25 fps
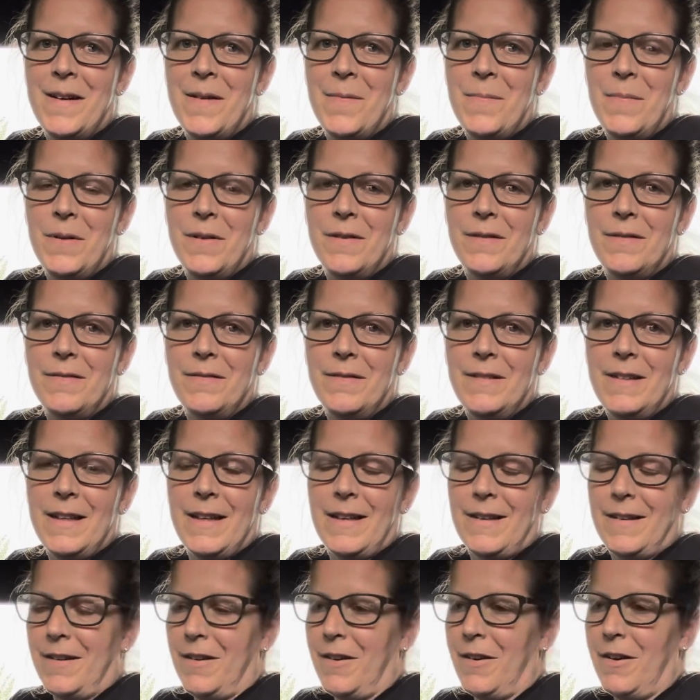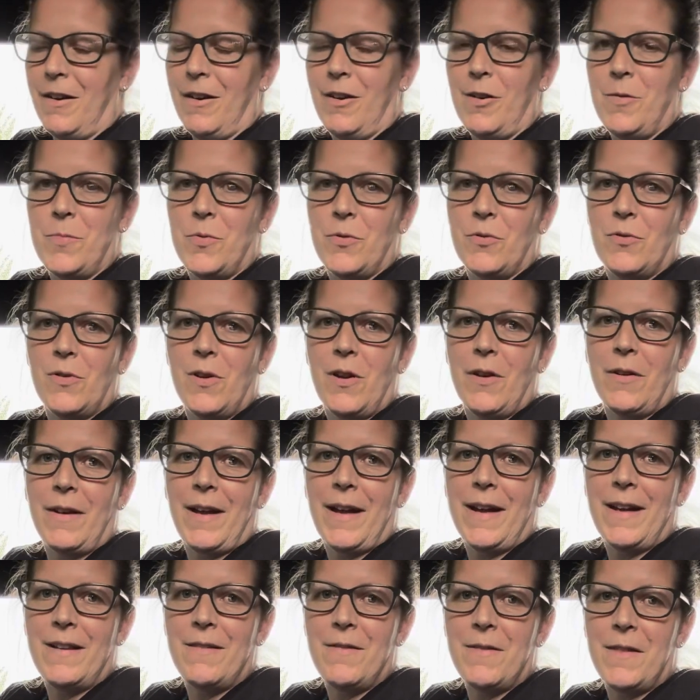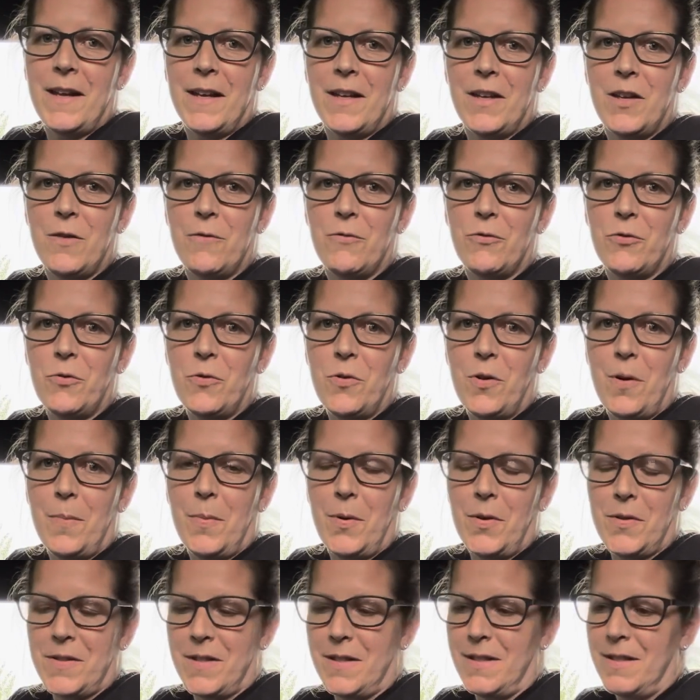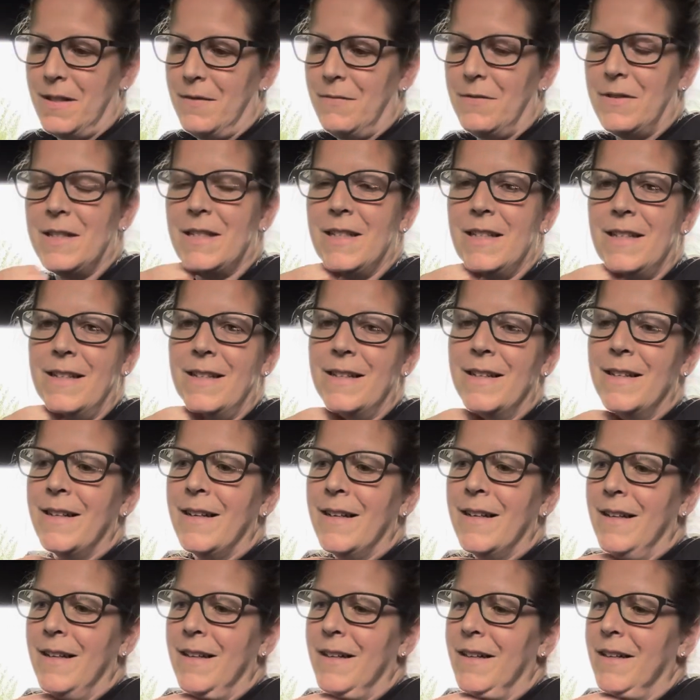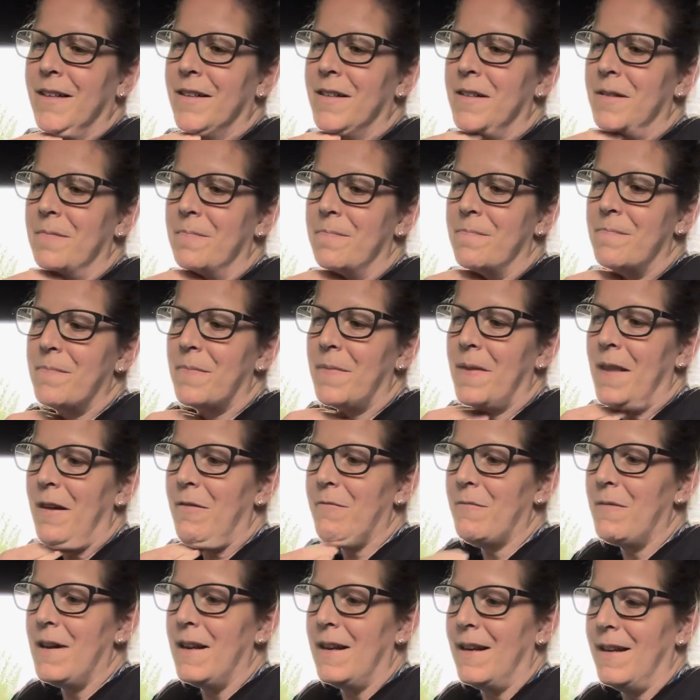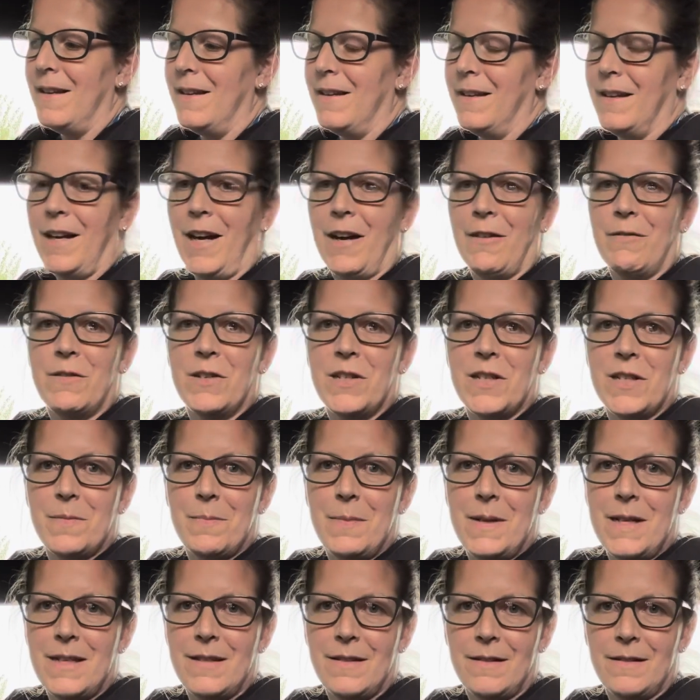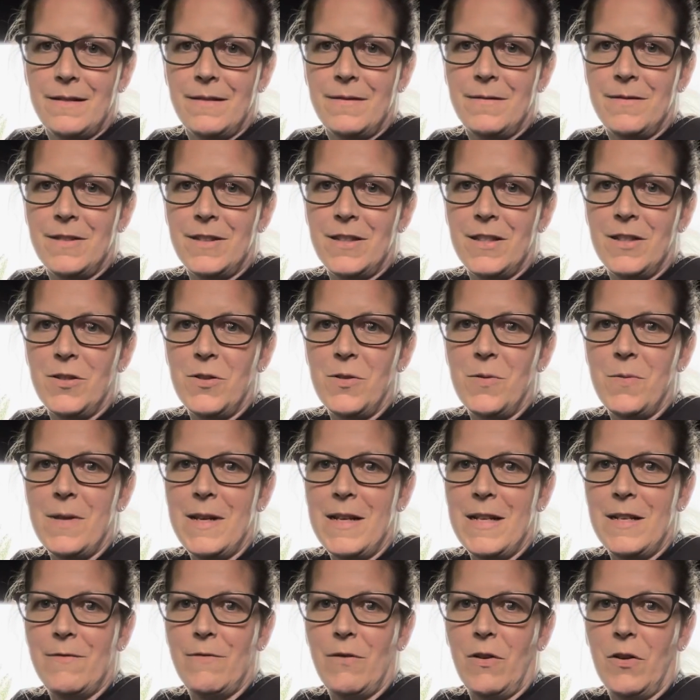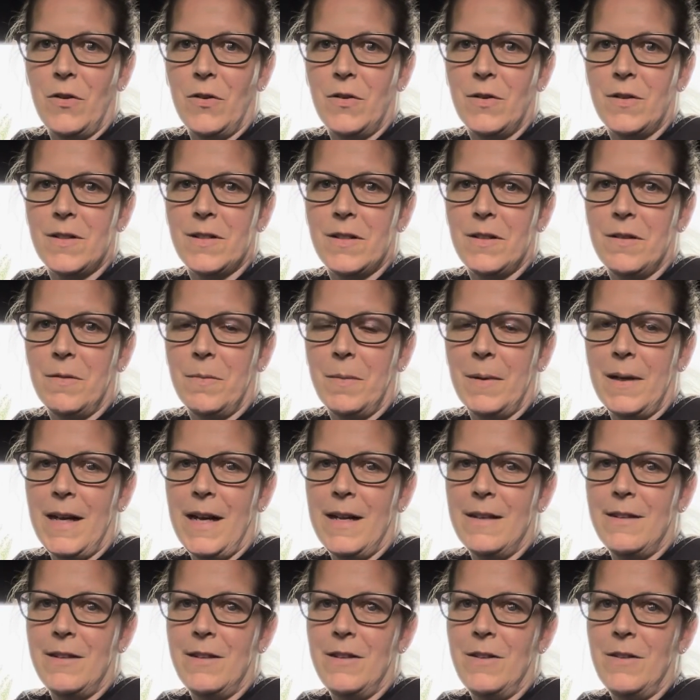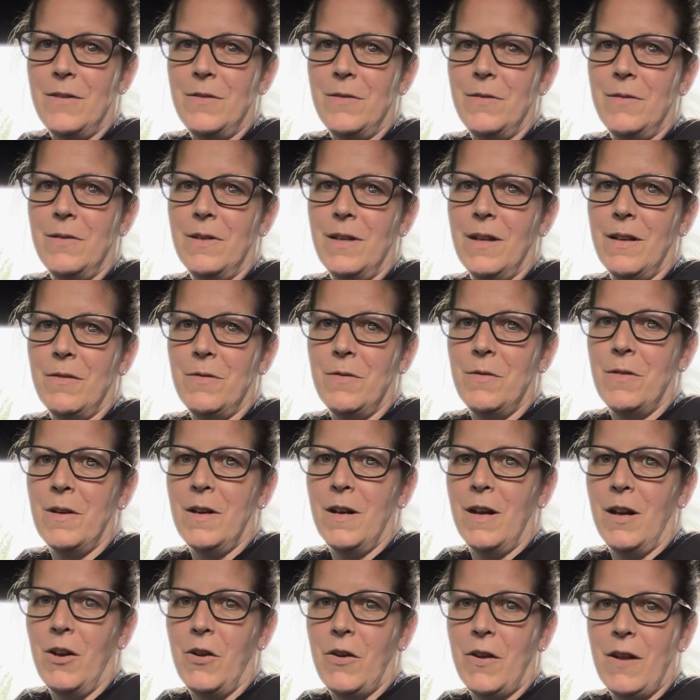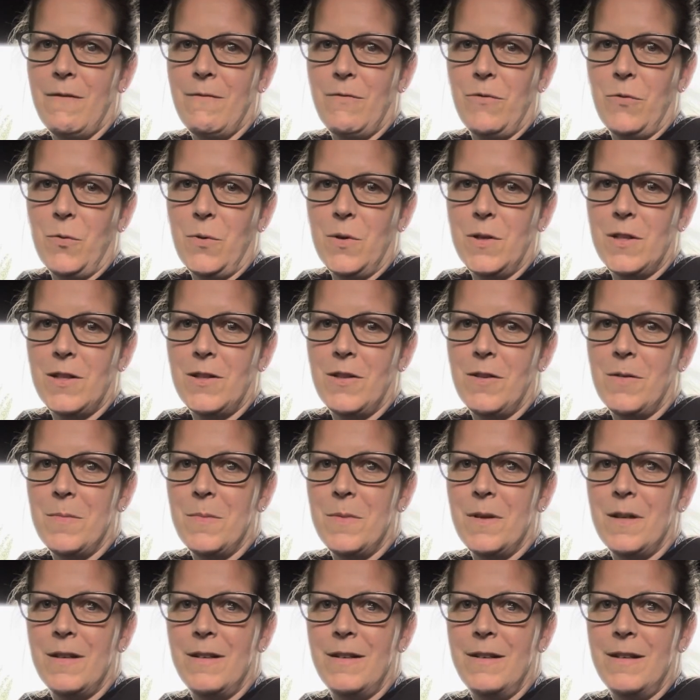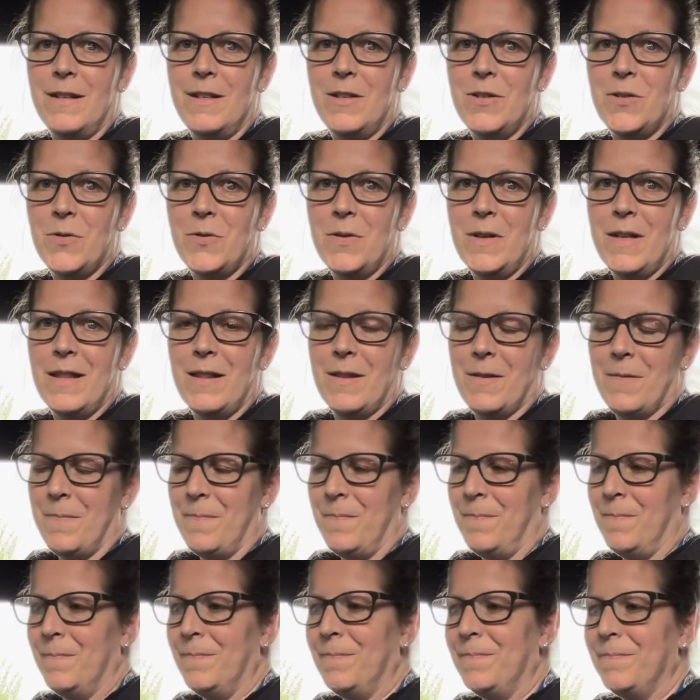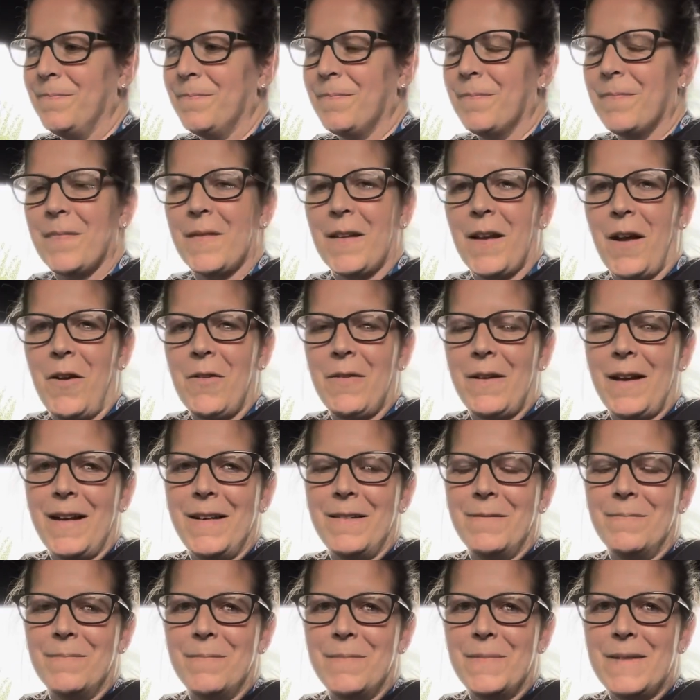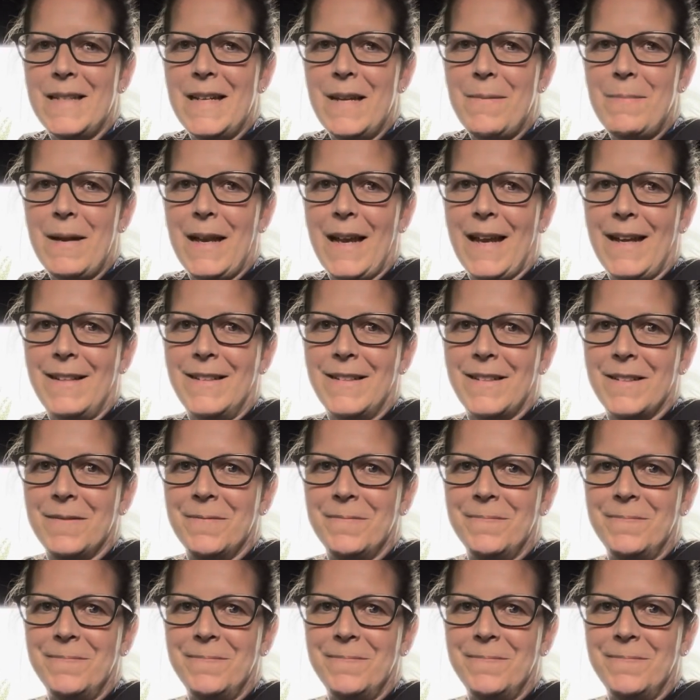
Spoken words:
But yeah, I hope you're all okay and thank you for all your positivity. That really encourages me to do these vlogs, so I'm glad that you are looking forward to them and are enjoying them. Okay, see you a bit later.